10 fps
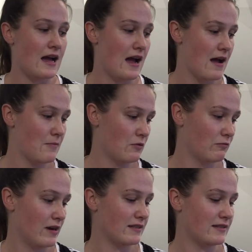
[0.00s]
um,
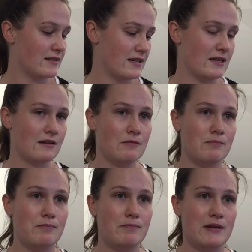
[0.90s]

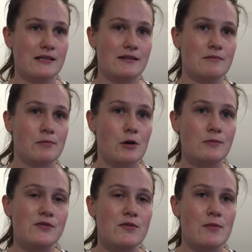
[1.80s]
rusty bits and
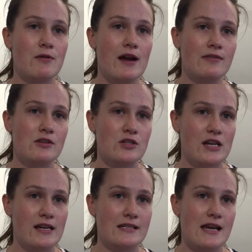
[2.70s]
bobs from around the
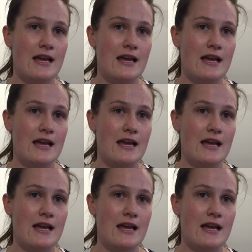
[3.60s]
shed,